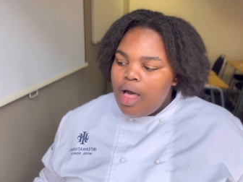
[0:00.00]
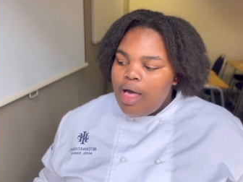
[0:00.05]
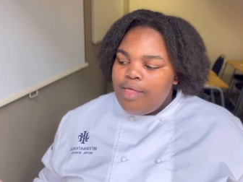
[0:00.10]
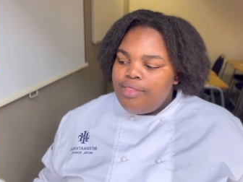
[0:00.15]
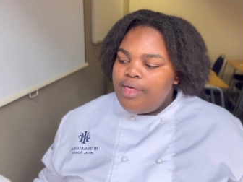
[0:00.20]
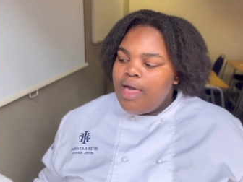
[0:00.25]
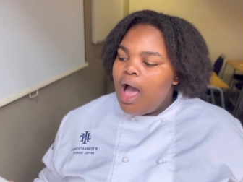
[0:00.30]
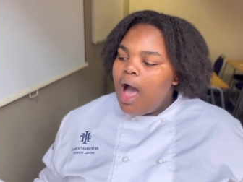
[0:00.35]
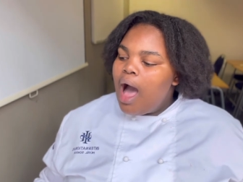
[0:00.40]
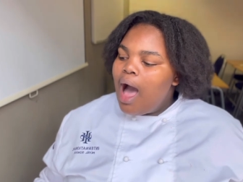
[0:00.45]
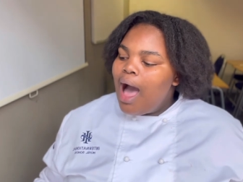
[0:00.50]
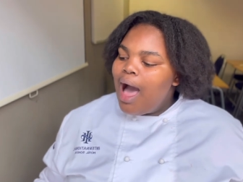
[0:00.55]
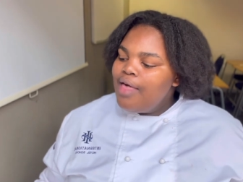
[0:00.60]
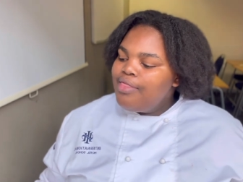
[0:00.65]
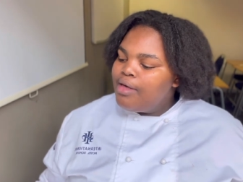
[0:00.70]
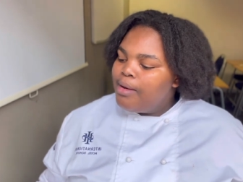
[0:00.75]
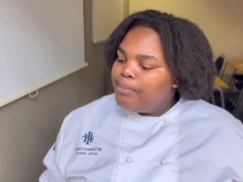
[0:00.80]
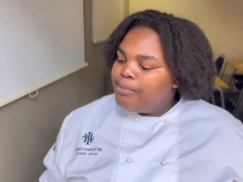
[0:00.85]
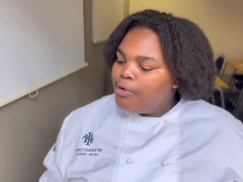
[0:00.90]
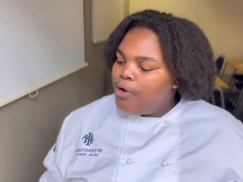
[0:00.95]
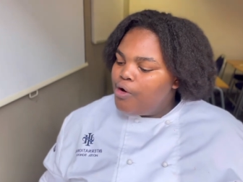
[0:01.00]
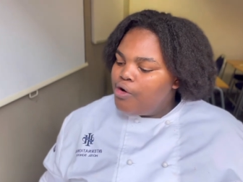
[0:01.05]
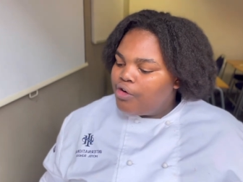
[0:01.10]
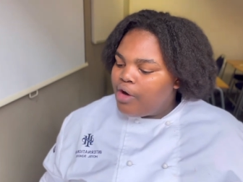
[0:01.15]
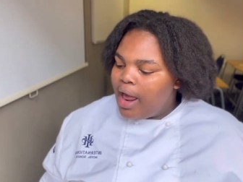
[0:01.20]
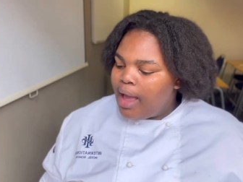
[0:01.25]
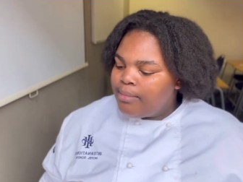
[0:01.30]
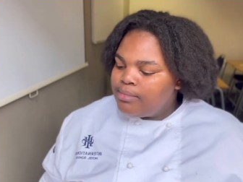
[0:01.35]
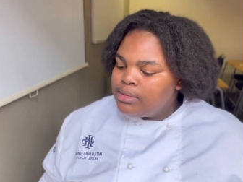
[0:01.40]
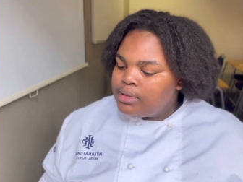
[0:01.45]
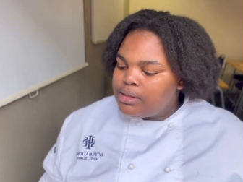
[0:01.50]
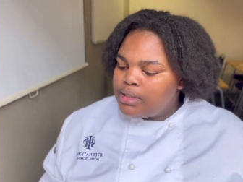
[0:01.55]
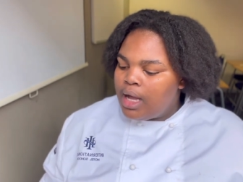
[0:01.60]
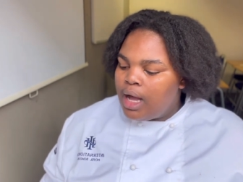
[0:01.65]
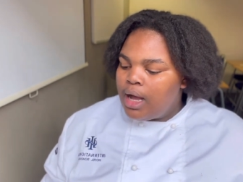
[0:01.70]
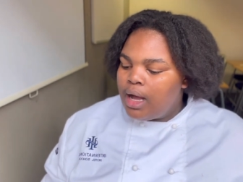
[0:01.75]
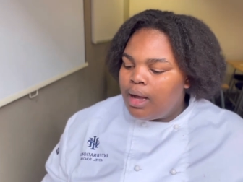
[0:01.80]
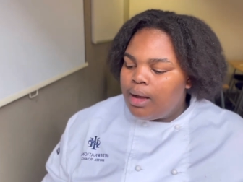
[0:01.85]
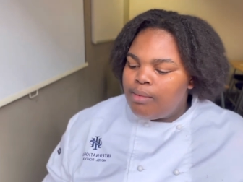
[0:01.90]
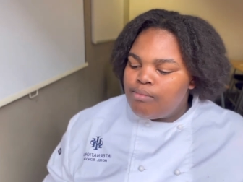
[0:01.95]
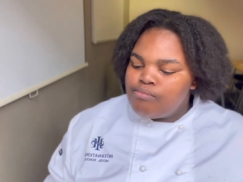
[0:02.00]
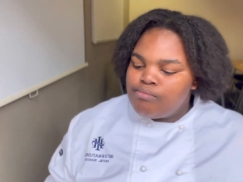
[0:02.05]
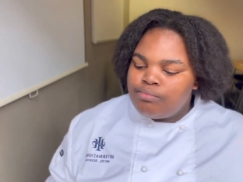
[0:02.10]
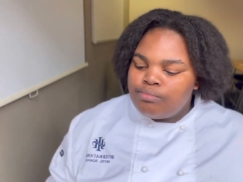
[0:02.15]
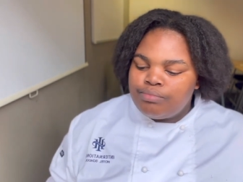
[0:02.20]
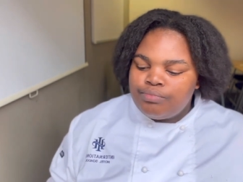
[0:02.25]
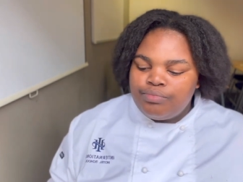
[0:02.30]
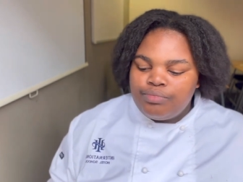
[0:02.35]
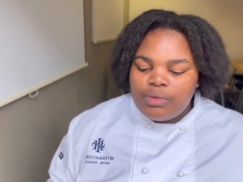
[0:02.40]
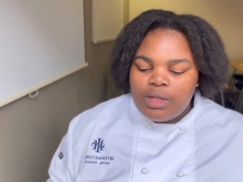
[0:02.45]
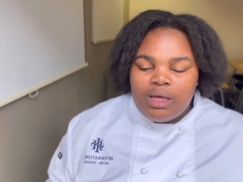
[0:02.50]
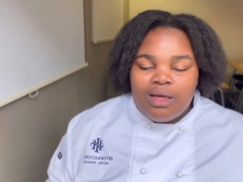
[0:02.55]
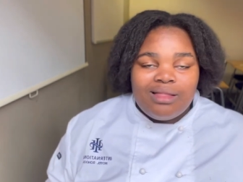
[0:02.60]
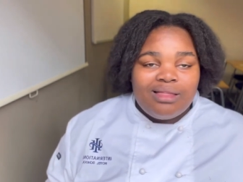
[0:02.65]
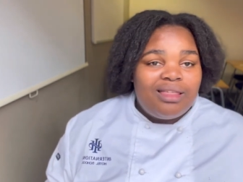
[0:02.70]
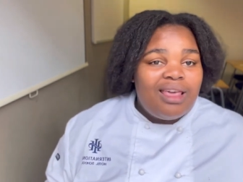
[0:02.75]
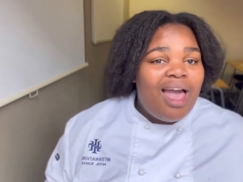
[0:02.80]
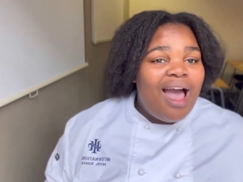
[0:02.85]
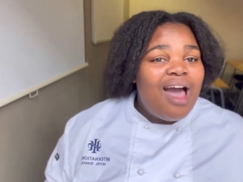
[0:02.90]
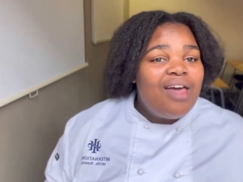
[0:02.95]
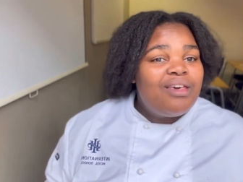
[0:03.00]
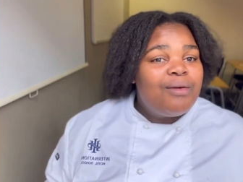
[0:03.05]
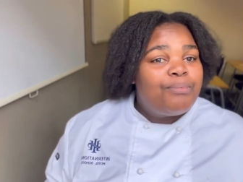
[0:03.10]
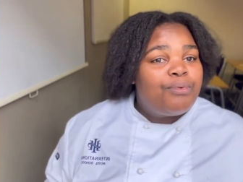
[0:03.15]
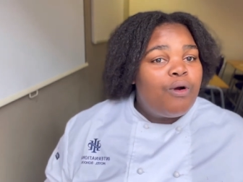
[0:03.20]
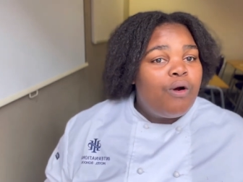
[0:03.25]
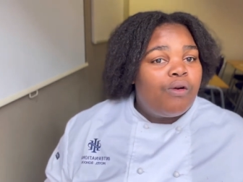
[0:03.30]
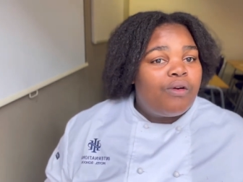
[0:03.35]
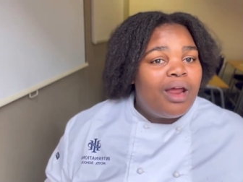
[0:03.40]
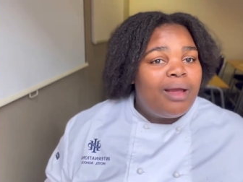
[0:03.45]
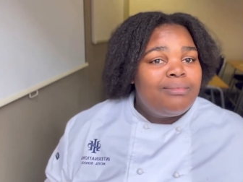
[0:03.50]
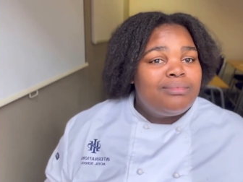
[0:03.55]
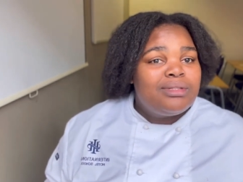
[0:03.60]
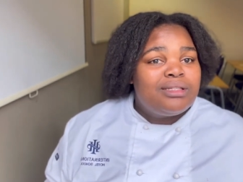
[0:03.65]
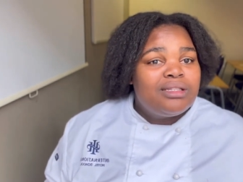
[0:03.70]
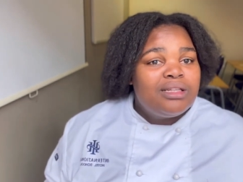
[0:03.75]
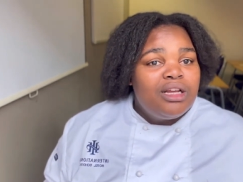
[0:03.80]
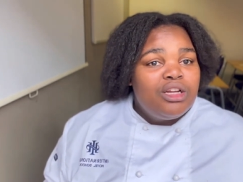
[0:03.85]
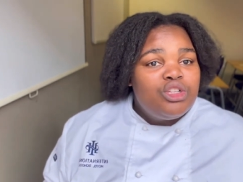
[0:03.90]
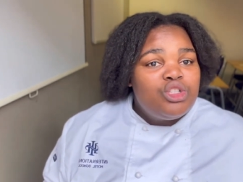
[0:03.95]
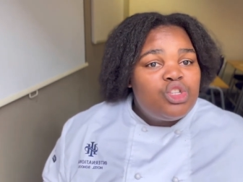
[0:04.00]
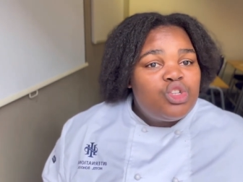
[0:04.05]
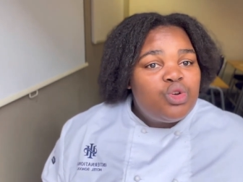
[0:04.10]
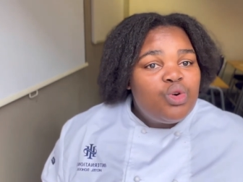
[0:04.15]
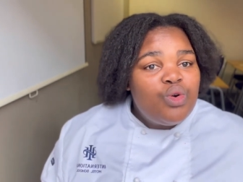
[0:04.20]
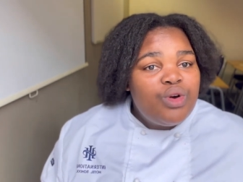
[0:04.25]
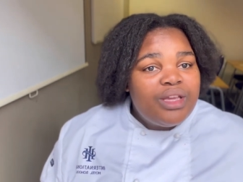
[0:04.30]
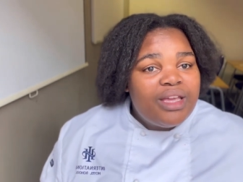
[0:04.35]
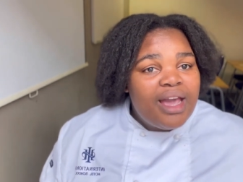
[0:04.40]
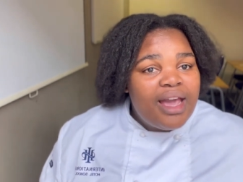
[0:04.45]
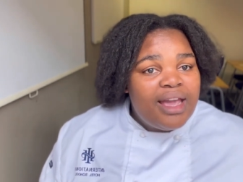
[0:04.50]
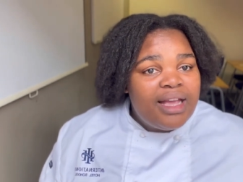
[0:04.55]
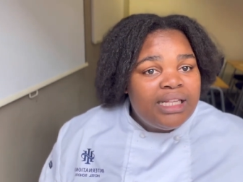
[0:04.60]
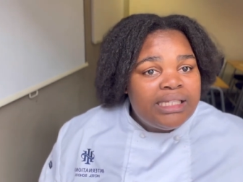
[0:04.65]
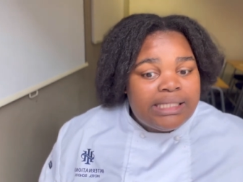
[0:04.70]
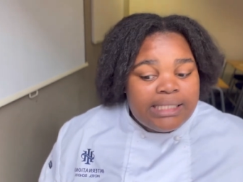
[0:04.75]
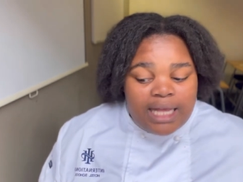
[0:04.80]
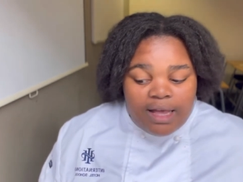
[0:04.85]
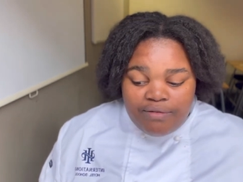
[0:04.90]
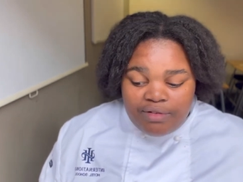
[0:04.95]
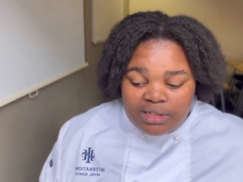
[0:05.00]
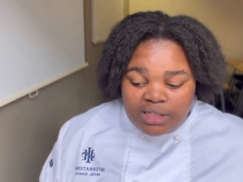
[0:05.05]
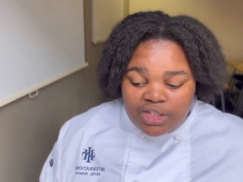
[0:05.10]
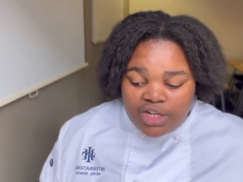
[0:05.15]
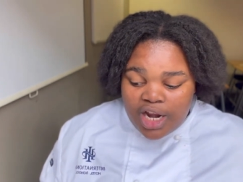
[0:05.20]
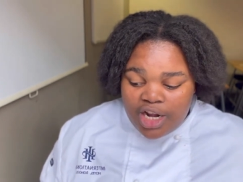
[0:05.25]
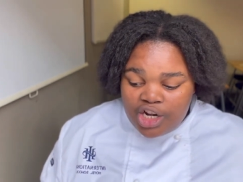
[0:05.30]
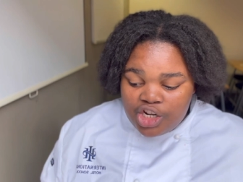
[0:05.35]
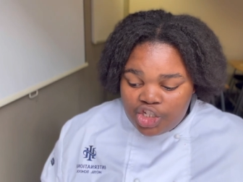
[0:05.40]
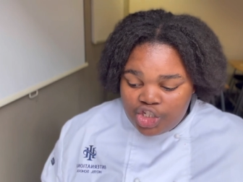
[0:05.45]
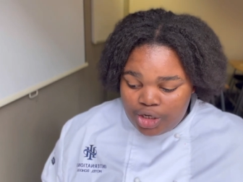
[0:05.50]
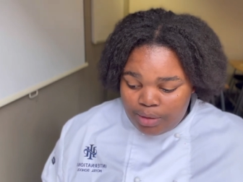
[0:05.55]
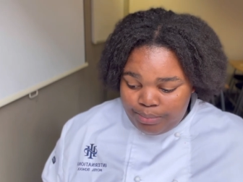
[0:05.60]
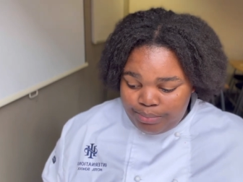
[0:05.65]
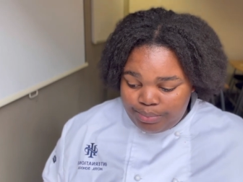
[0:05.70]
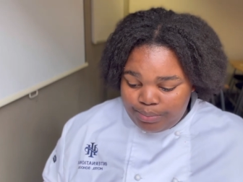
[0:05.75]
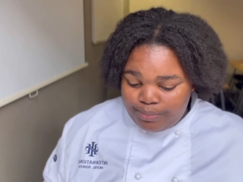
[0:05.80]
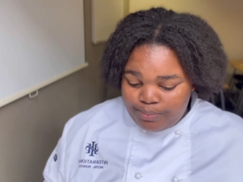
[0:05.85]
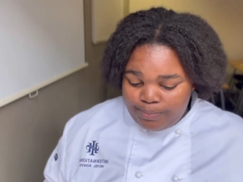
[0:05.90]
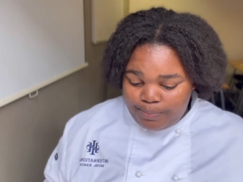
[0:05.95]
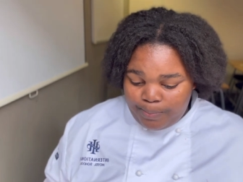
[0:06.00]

There are other programs, um, there are other programs, two-year in-service traineeship.